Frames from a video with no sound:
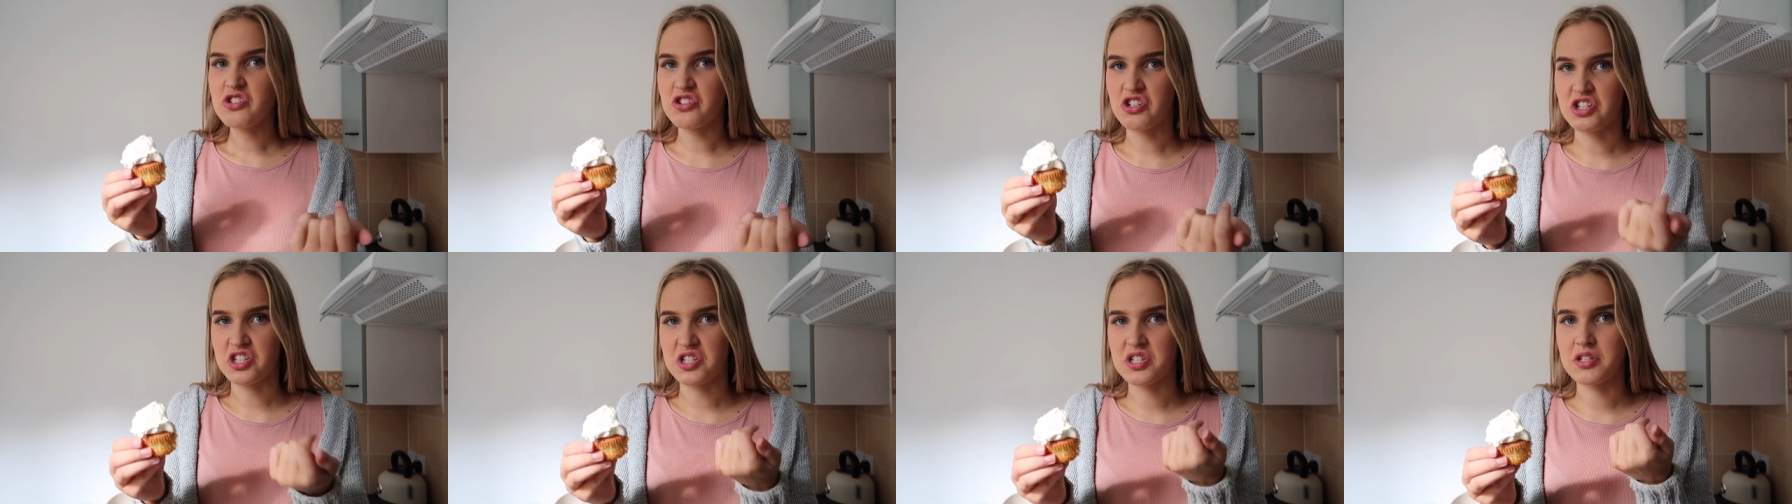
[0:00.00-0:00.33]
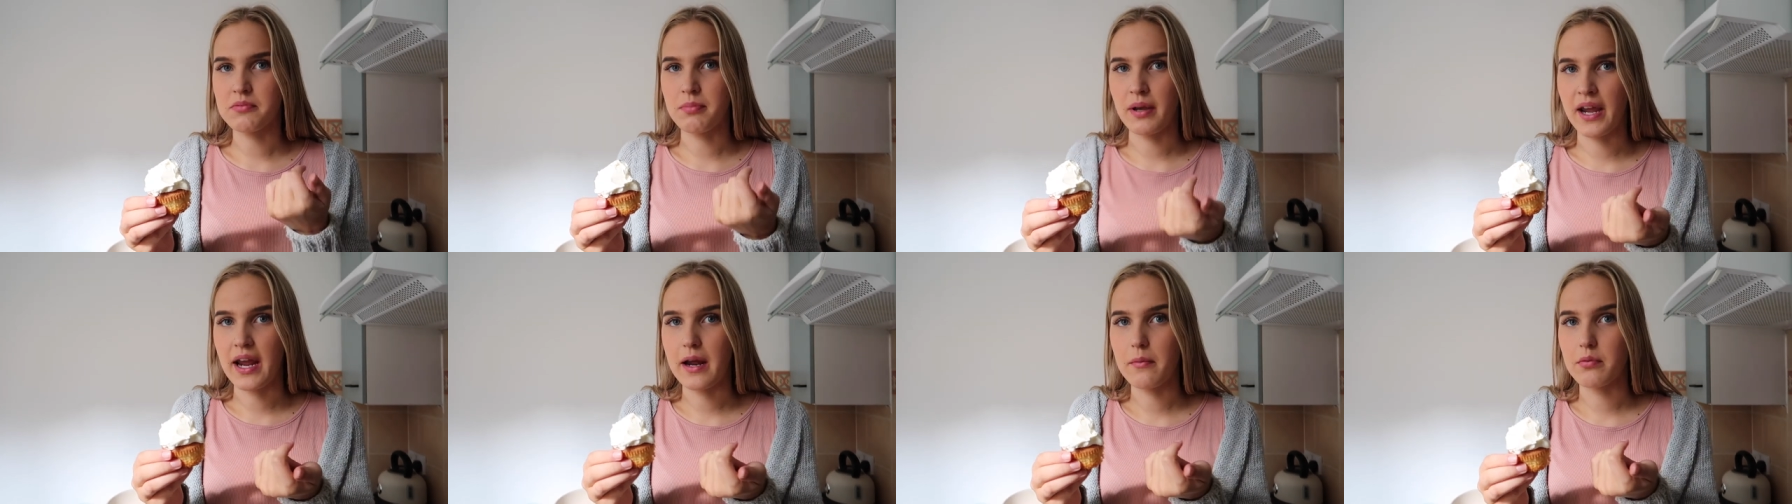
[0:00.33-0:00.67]
just
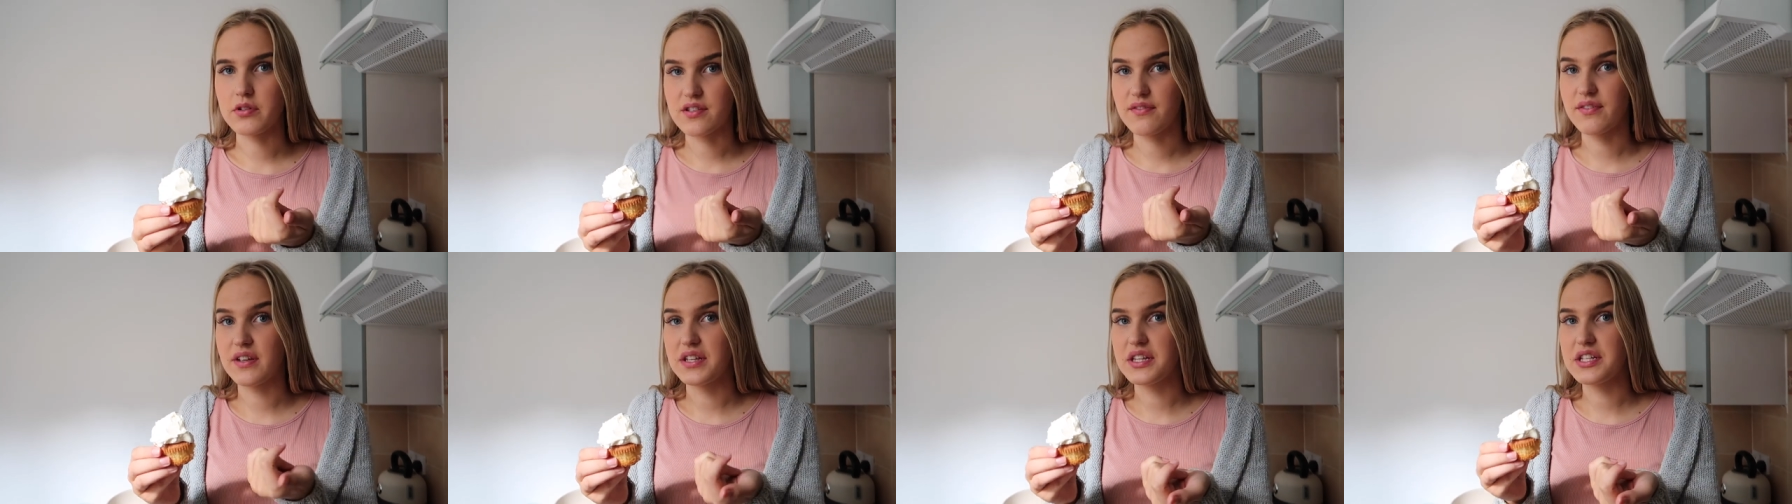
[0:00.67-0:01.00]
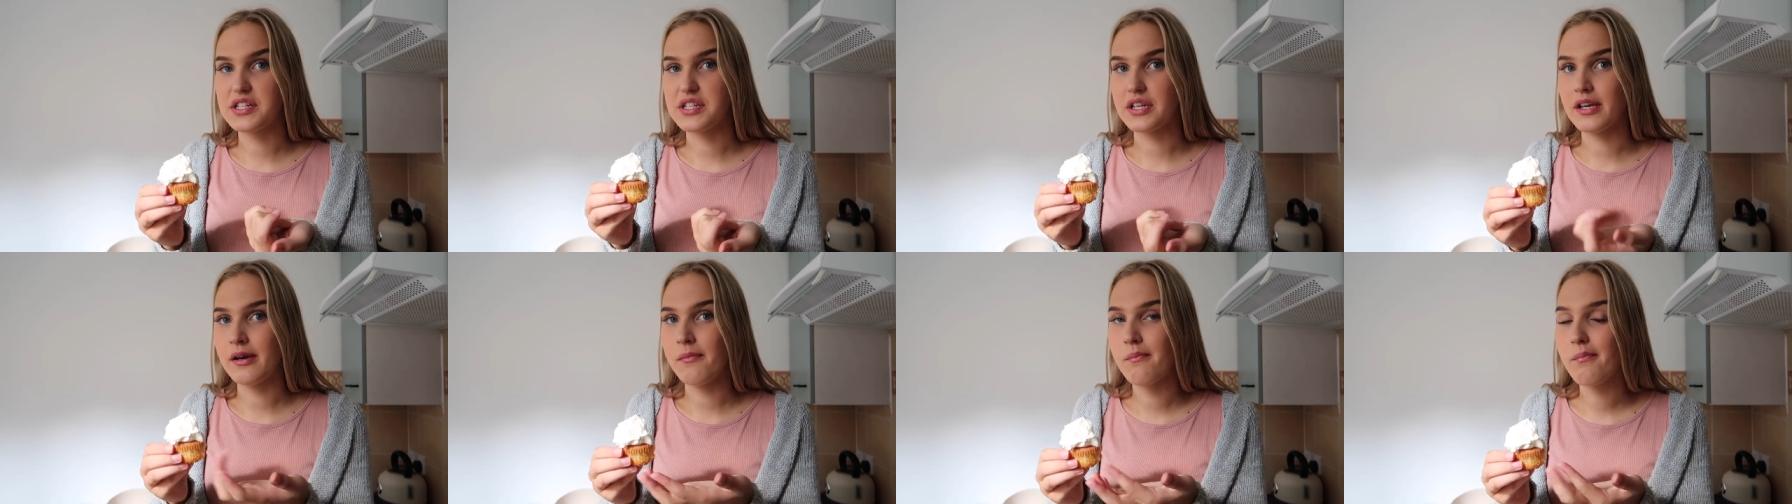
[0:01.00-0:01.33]
to be able to fit
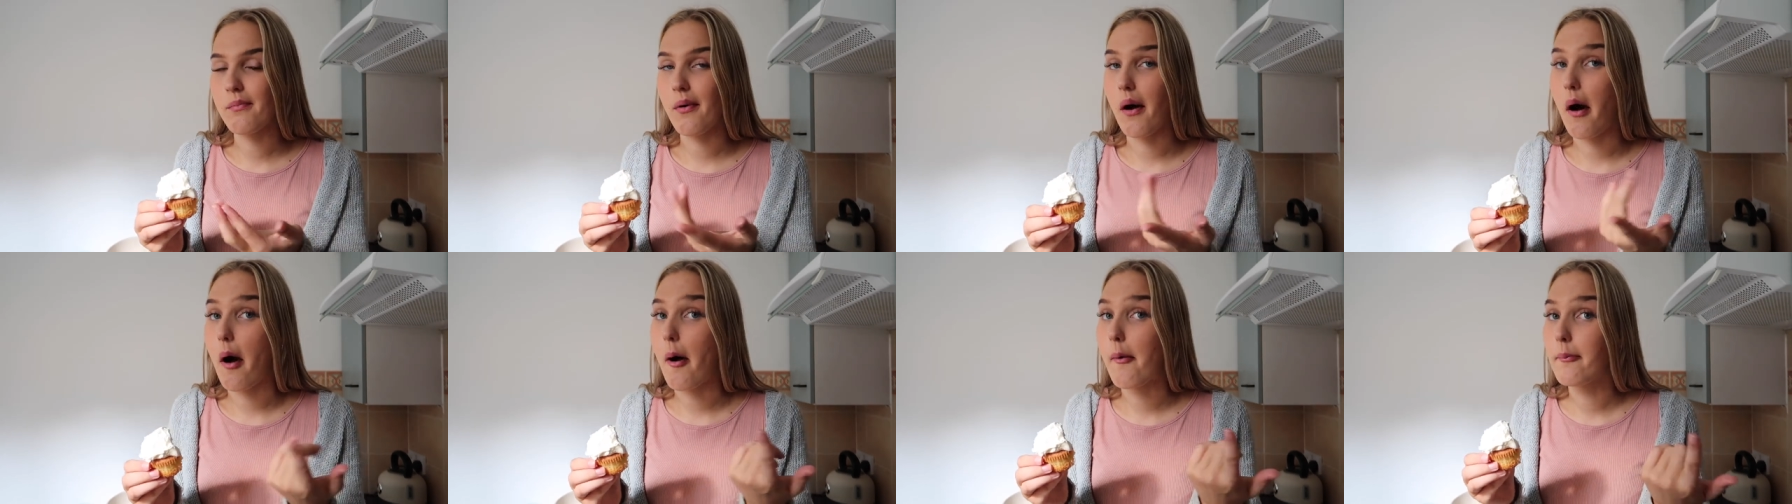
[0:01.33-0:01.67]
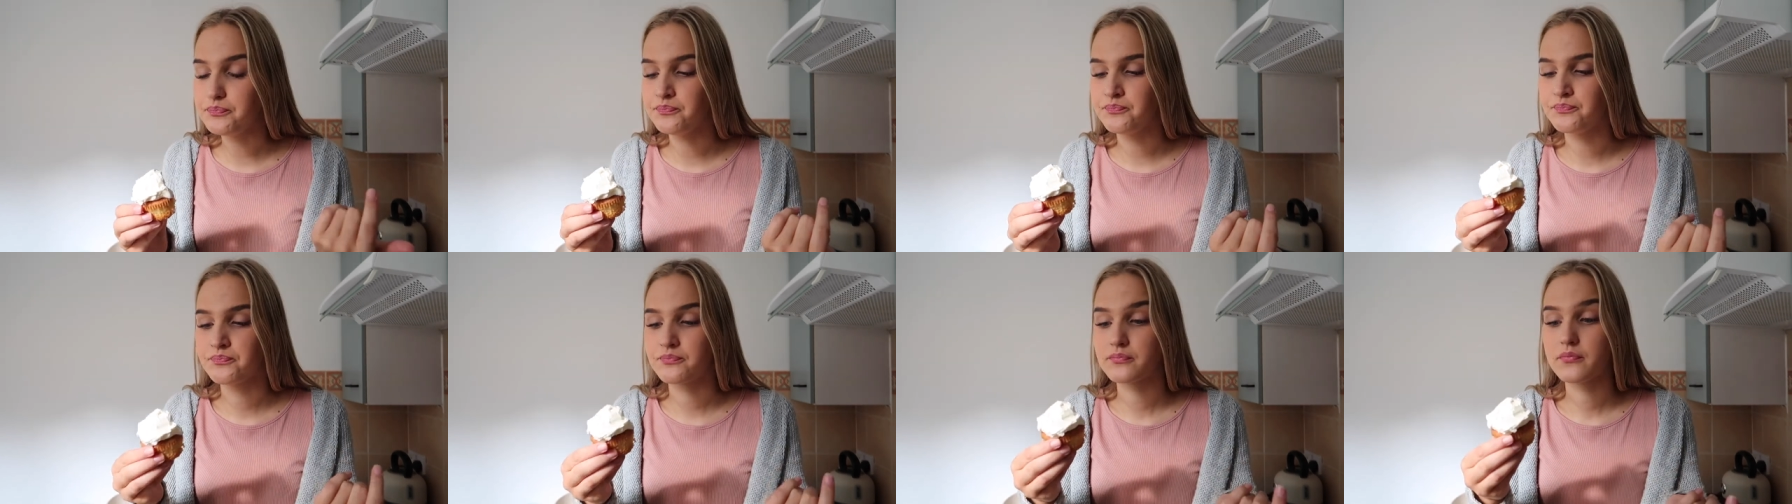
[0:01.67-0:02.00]
this in, but
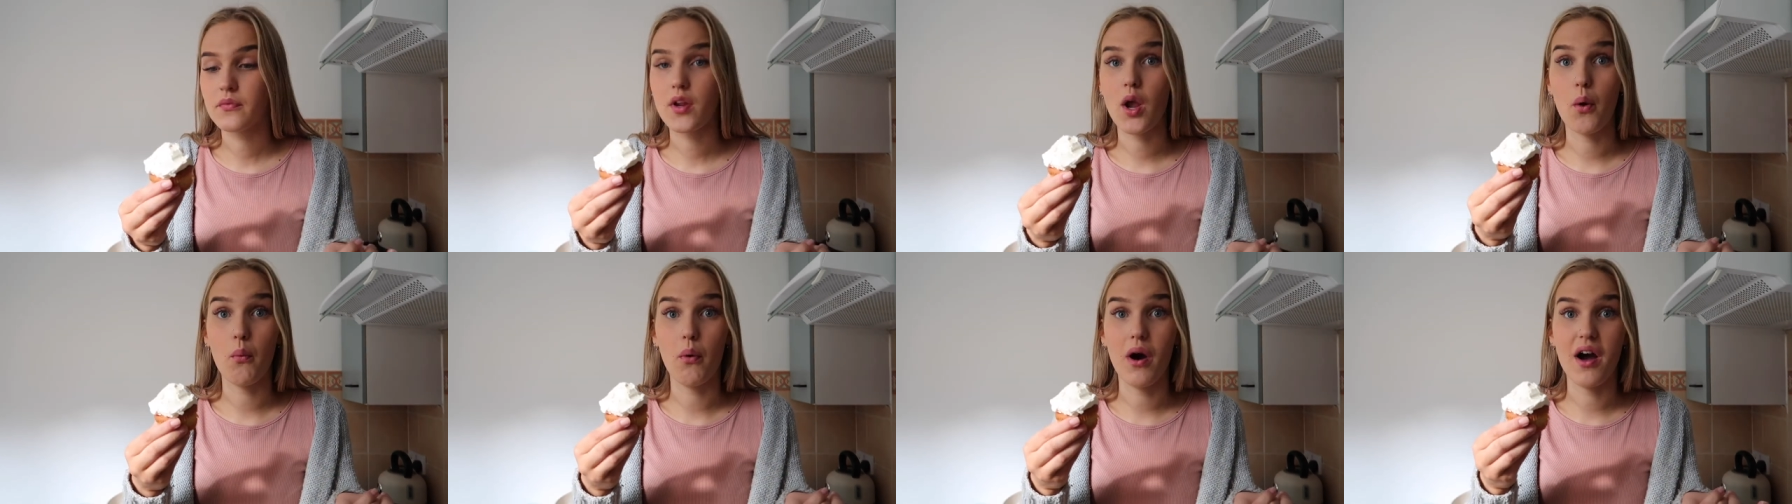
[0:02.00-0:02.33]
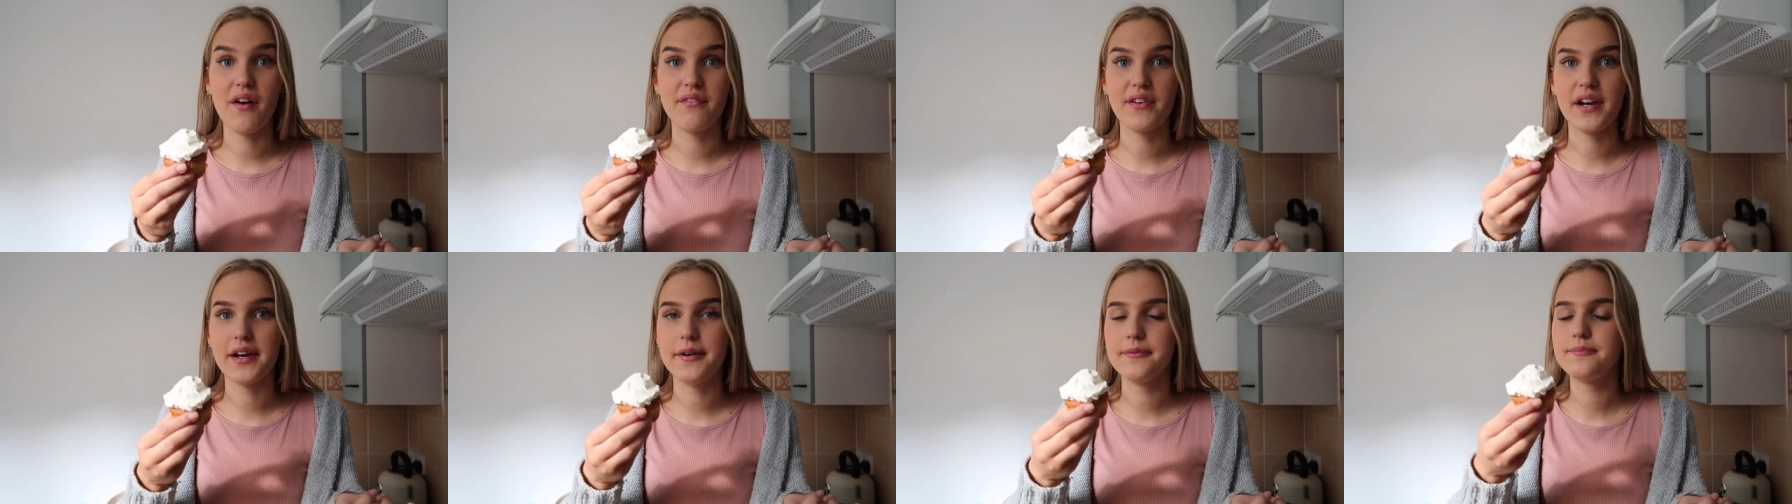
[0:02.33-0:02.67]

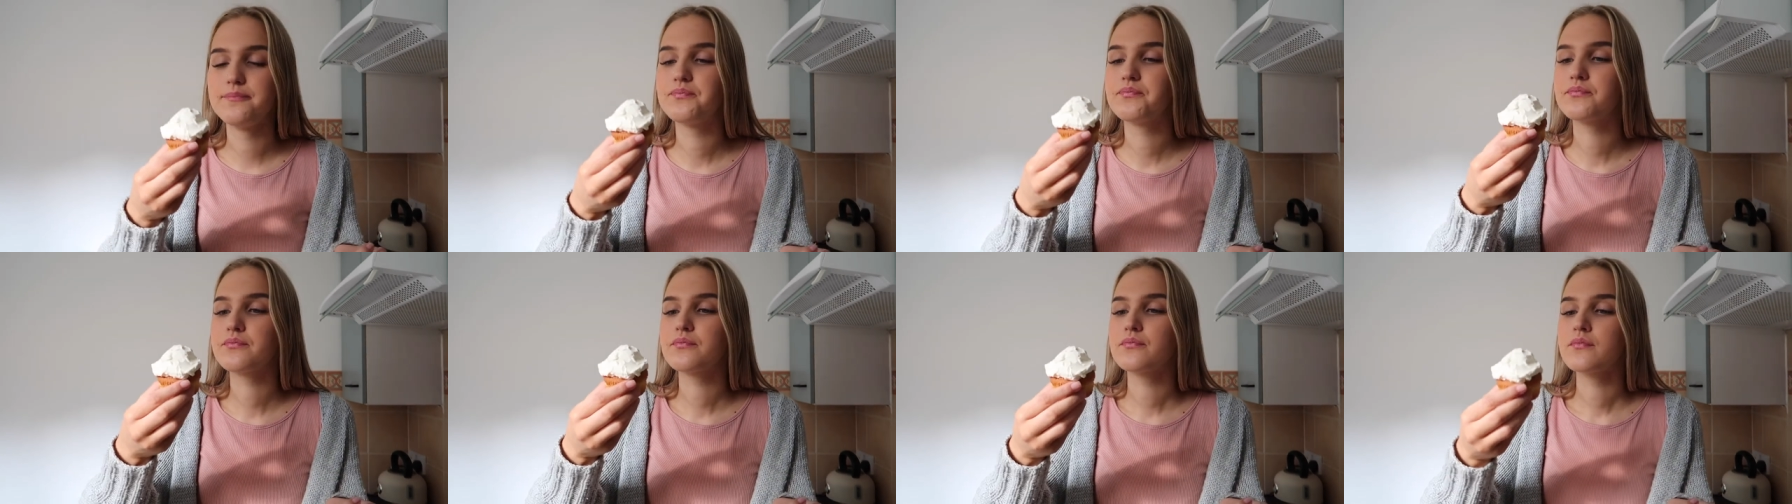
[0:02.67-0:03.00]
worth it.